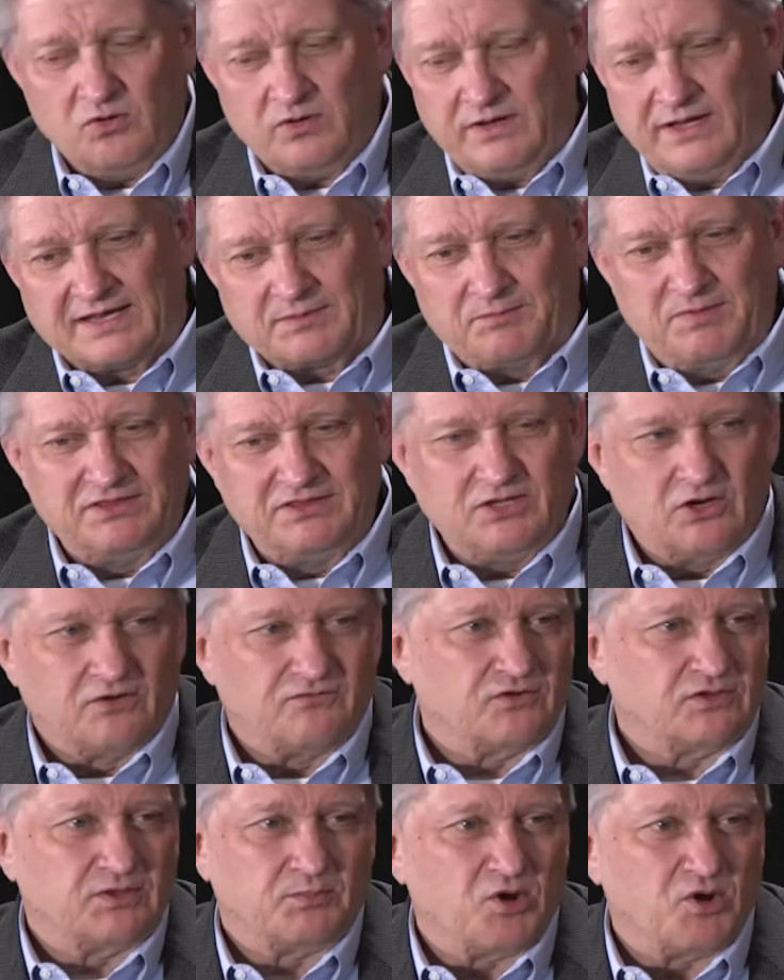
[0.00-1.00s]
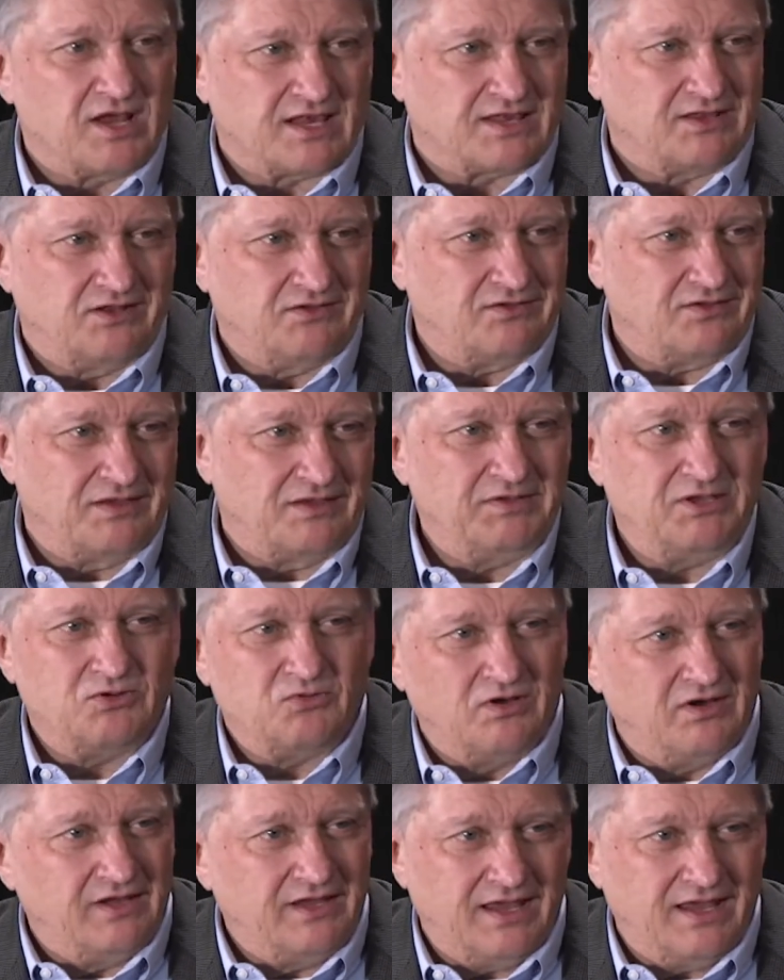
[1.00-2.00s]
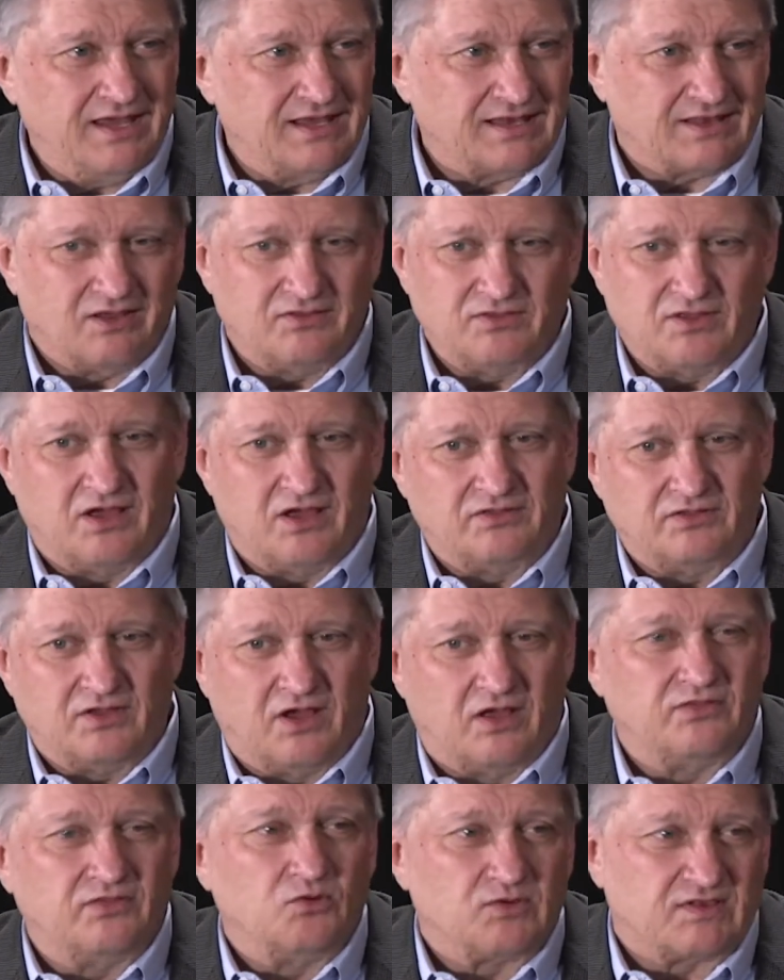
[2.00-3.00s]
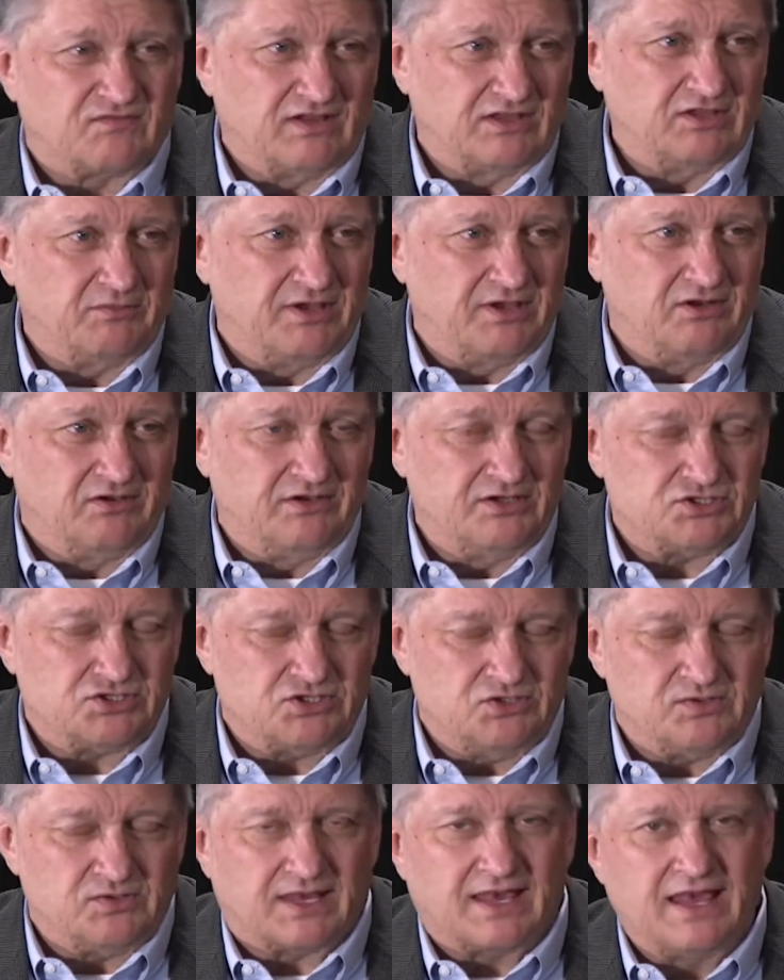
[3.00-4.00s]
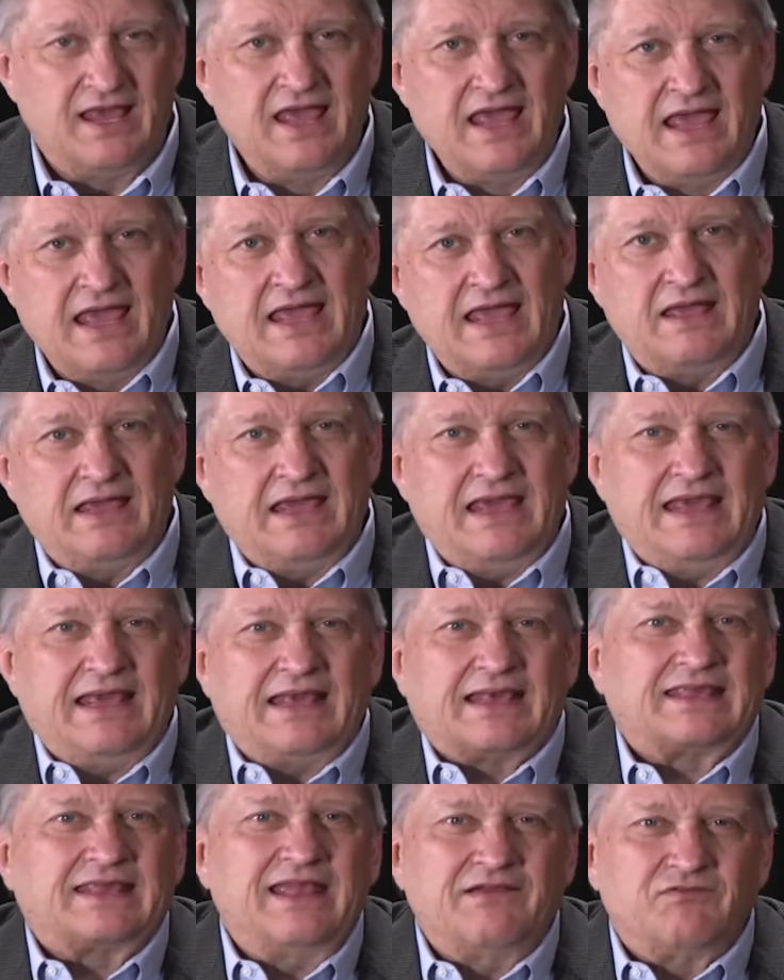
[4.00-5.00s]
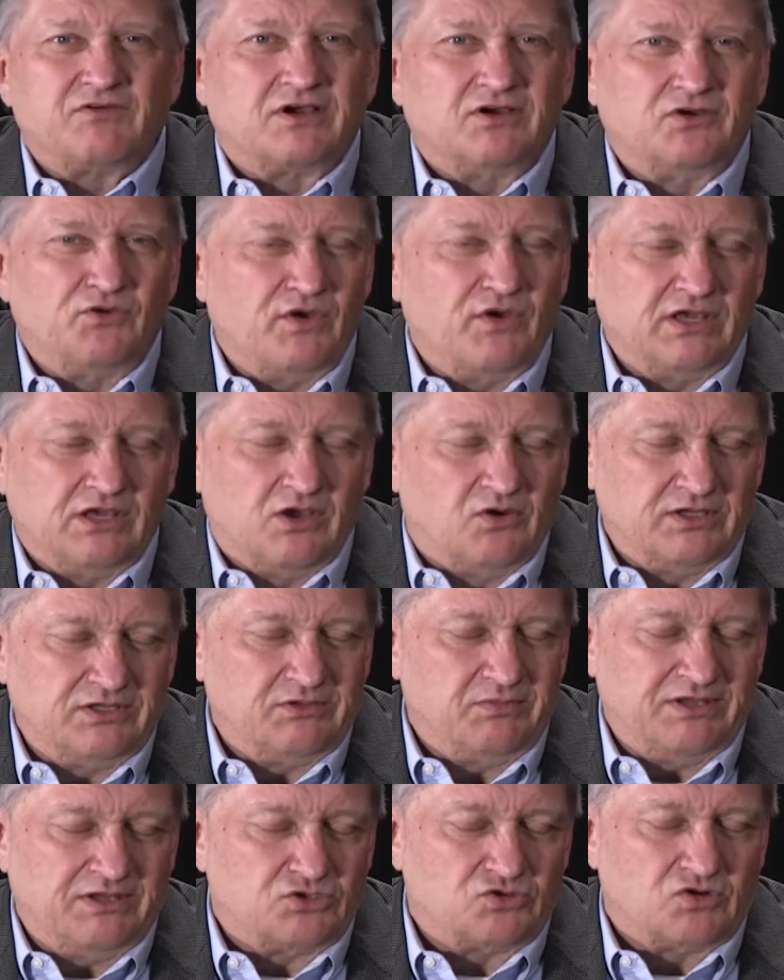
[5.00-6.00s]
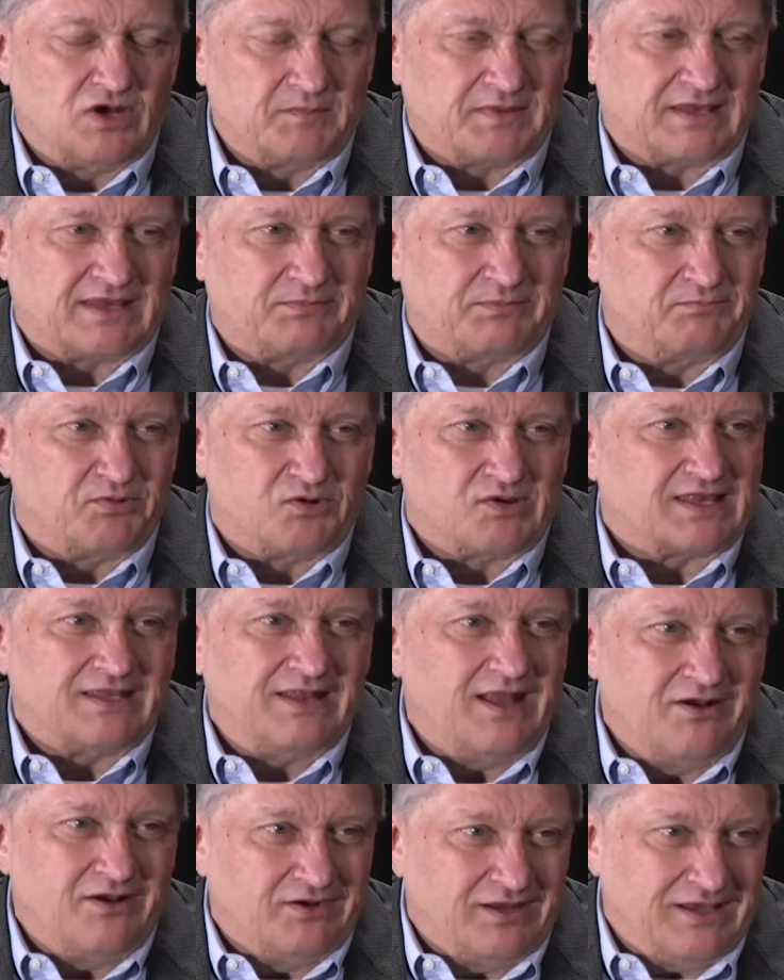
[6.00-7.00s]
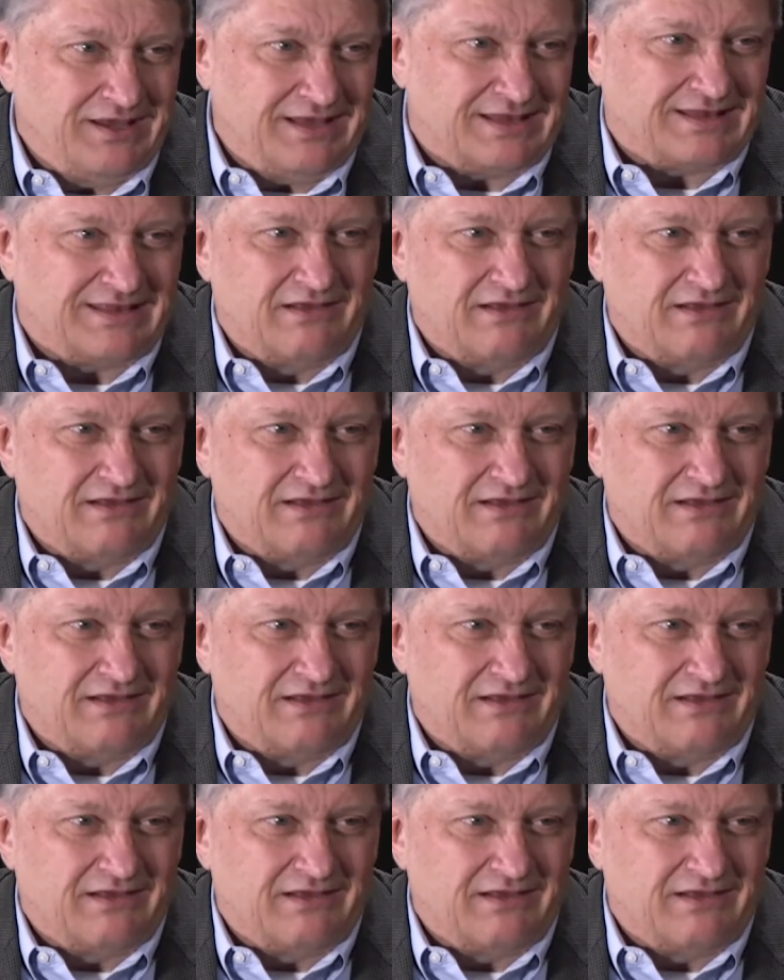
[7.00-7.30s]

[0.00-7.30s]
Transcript: Corey's been there for the president. I mean, he really has on those fundamental issues. He is never going to be Trump's personality.